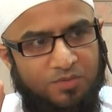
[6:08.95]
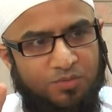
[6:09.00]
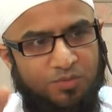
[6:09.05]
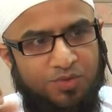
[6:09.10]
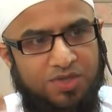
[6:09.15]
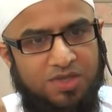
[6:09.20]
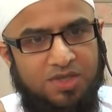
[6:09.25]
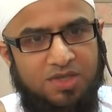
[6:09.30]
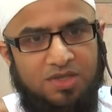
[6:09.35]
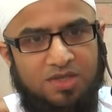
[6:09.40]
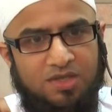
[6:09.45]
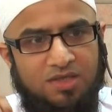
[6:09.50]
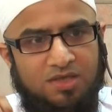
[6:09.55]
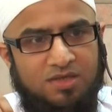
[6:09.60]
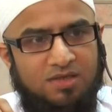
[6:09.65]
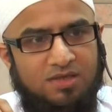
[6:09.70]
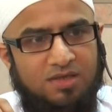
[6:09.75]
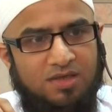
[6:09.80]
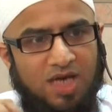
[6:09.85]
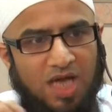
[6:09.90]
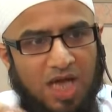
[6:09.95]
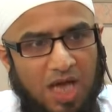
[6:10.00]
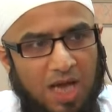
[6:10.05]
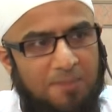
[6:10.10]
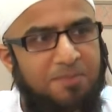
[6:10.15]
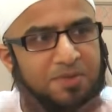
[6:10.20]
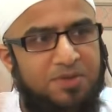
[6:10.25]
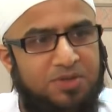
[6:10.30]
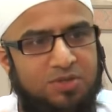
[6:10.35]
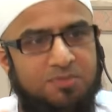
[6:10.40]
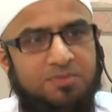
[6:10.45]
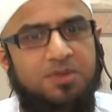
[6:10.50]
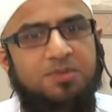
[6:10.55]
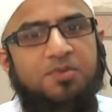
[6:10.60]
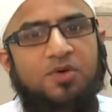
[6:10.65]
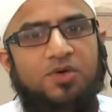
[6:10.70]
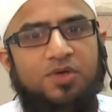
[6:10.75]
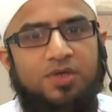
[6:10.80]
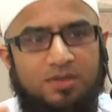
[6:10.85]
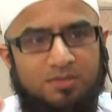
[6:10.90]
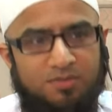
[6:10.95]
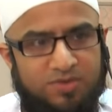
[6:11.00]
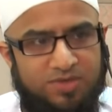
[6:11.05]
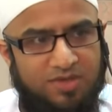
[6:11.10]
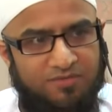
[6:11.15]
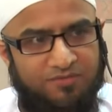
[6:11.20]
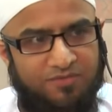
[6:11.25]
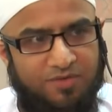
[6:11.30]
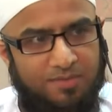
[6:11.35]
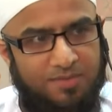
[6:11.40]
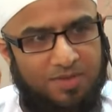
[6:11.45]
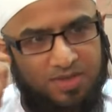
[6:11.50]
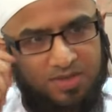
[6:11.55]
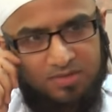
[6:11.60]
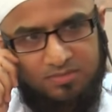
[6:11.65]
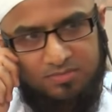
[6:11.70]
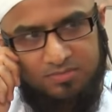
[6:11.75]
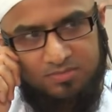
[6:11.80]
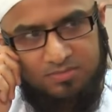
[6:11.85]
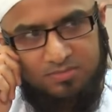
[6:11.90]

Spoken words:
We happen to be born in a Muslim family,